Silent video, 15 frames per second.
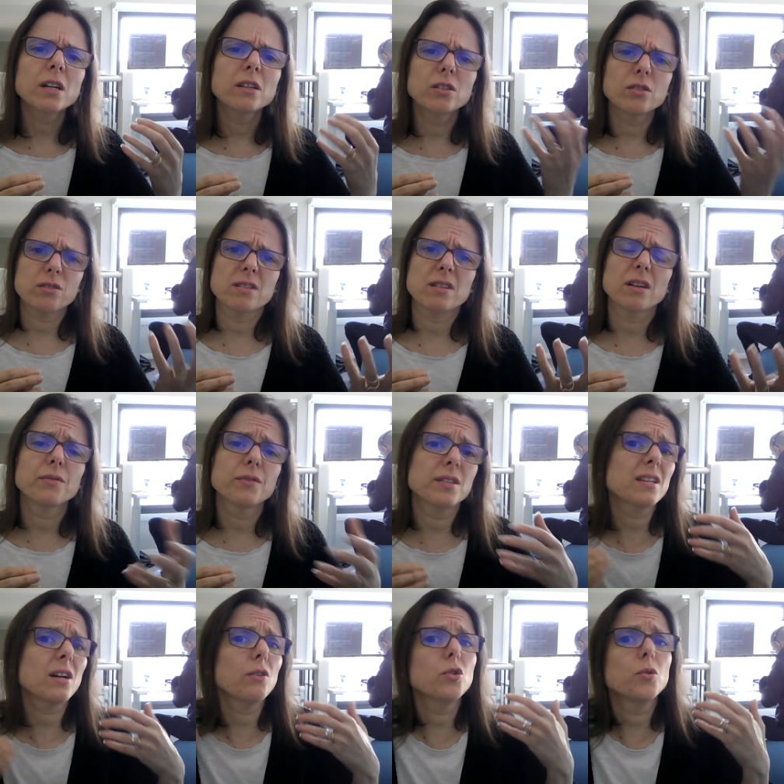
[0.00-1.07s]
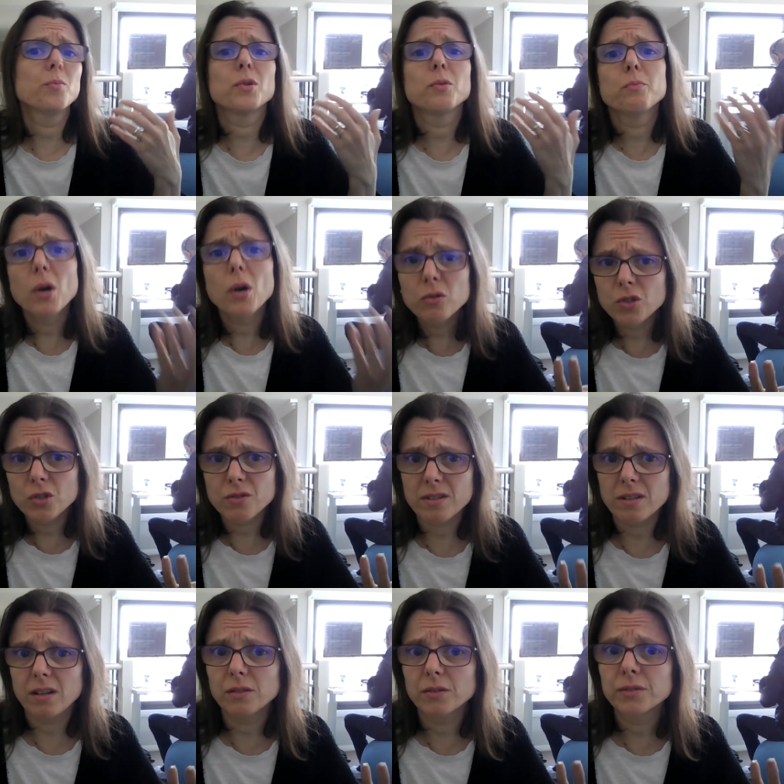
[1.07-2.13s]
yourself, is how you promote
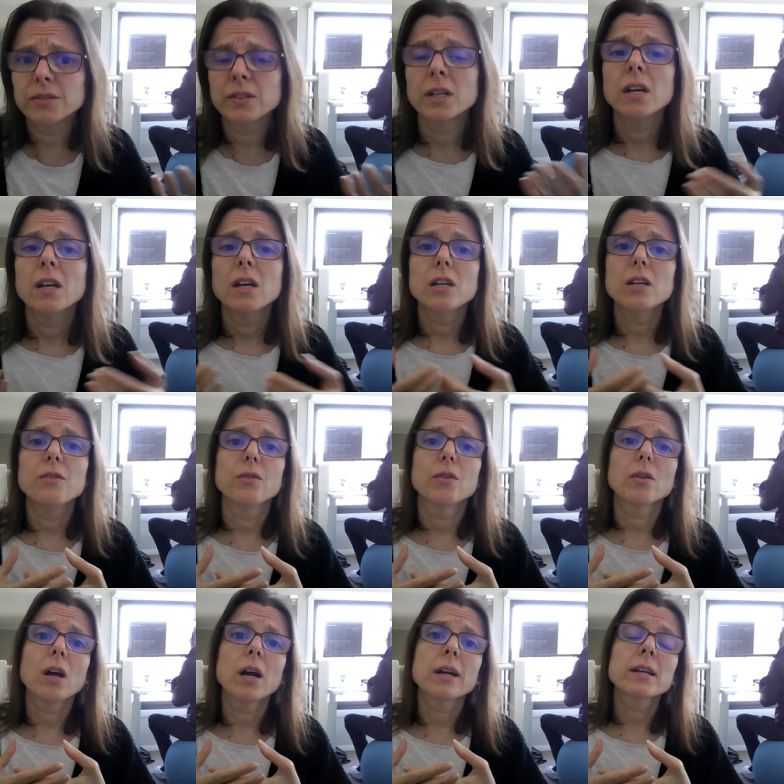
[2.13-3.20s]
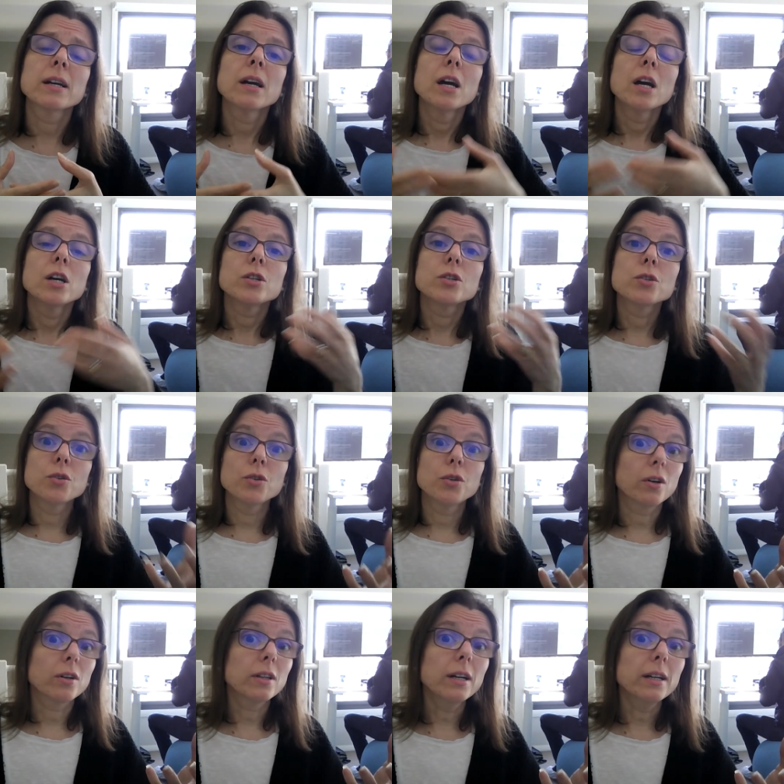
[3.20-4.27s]
yourself, if you like, to
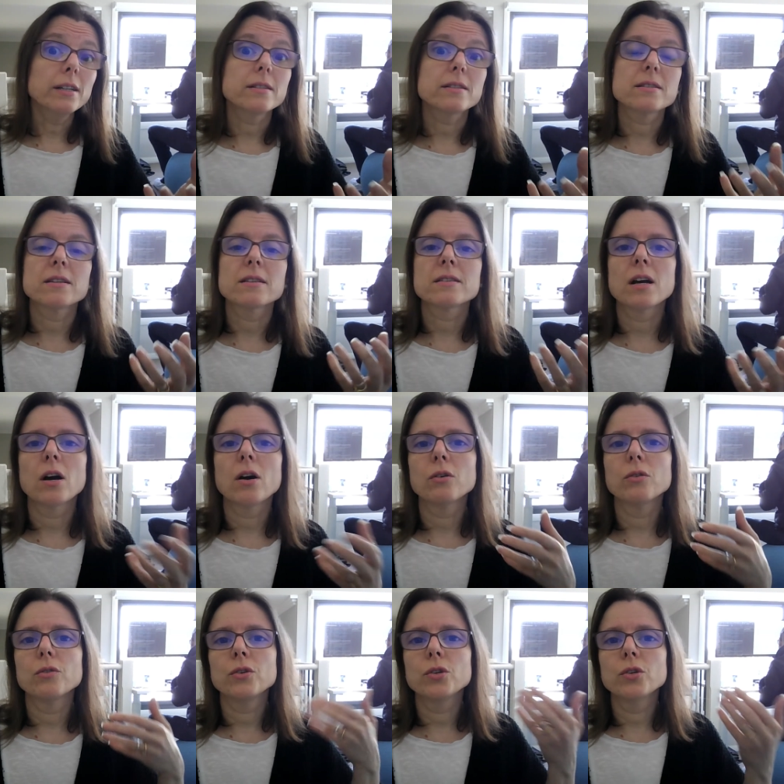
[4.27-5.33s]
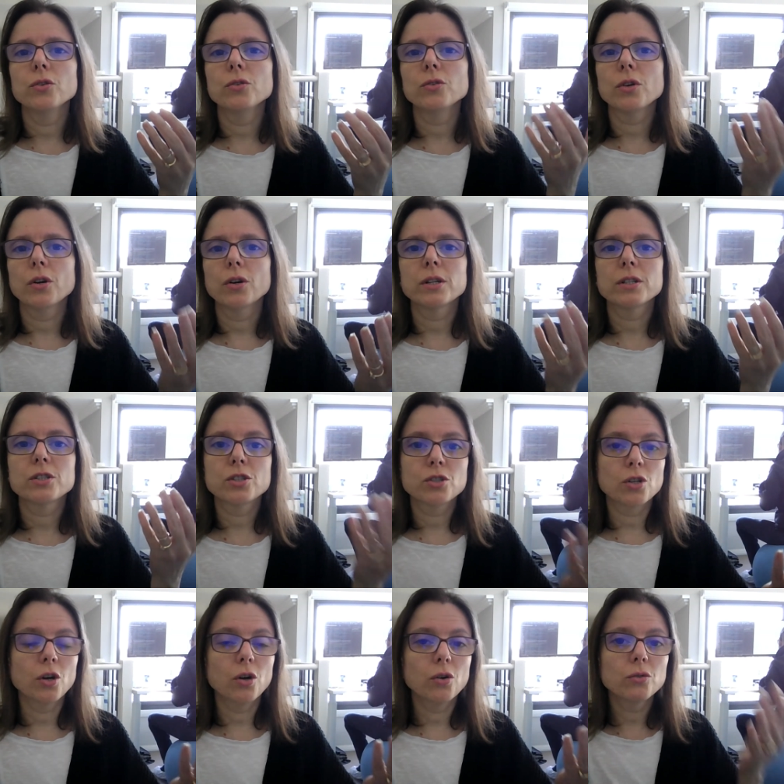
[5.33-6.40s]
your clients, is how you're gonna
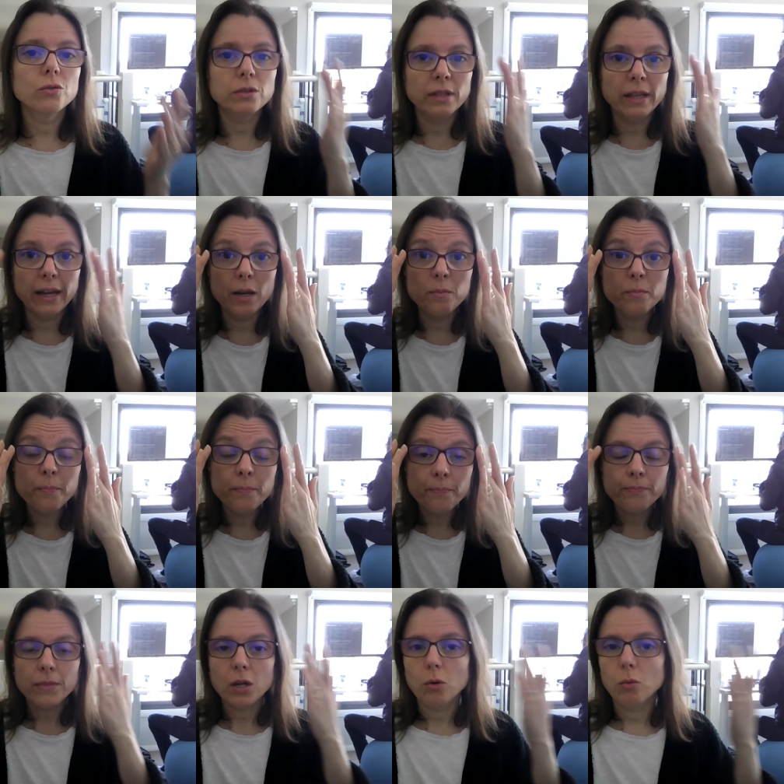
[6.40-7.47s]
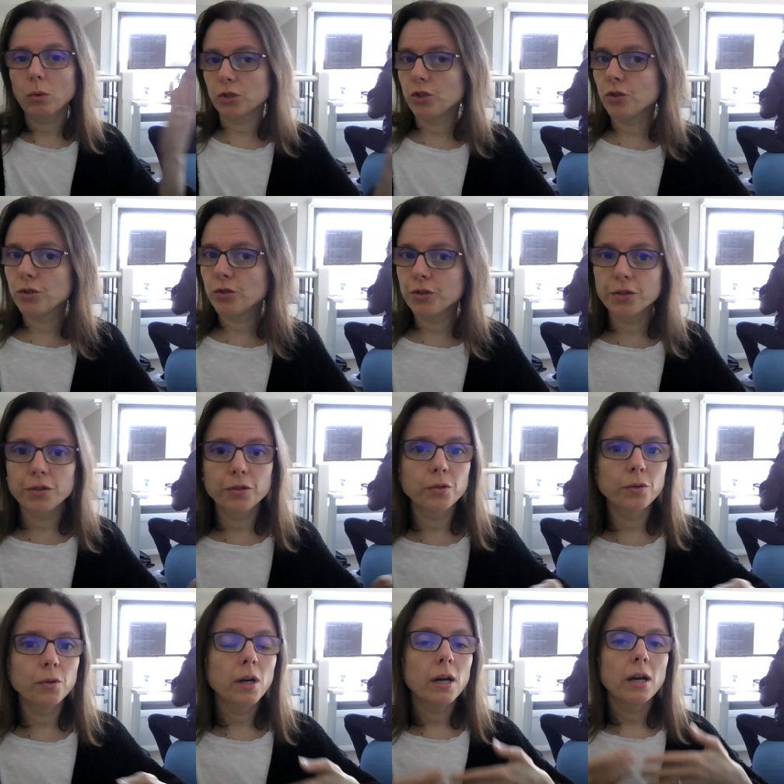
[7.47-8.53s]
show them what you
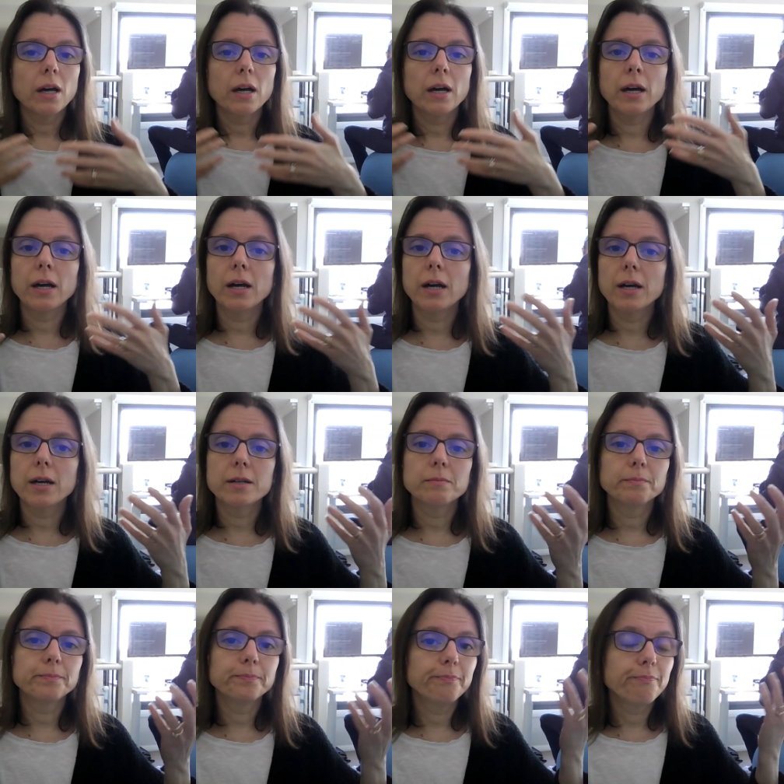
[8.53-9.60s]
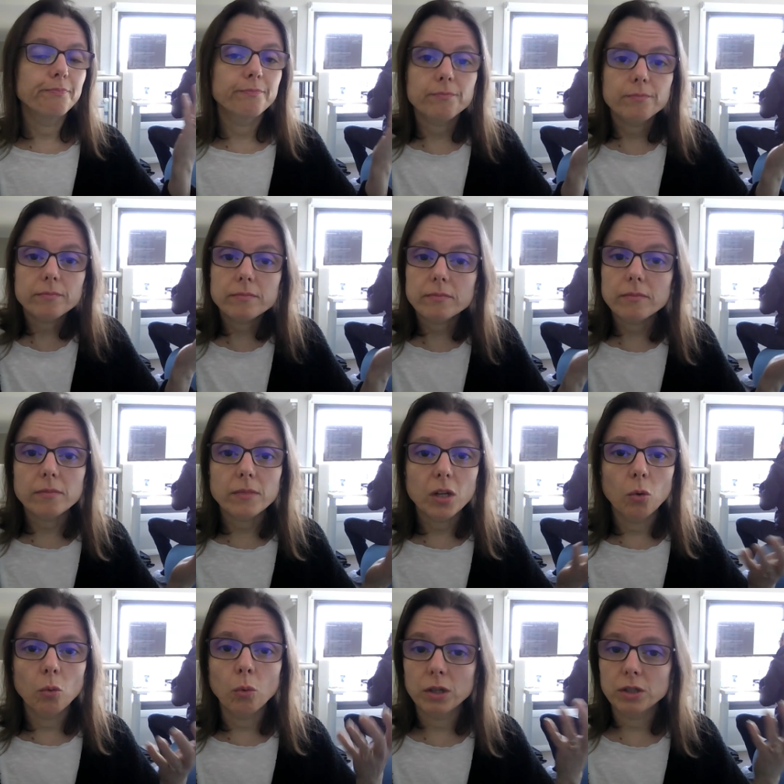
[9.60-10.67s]
do,
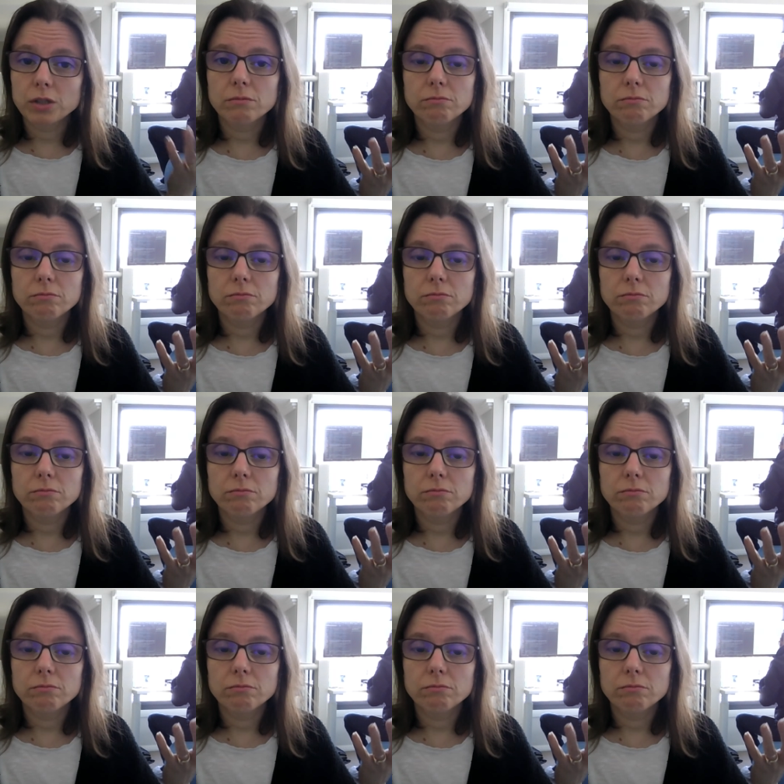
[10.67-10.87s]
what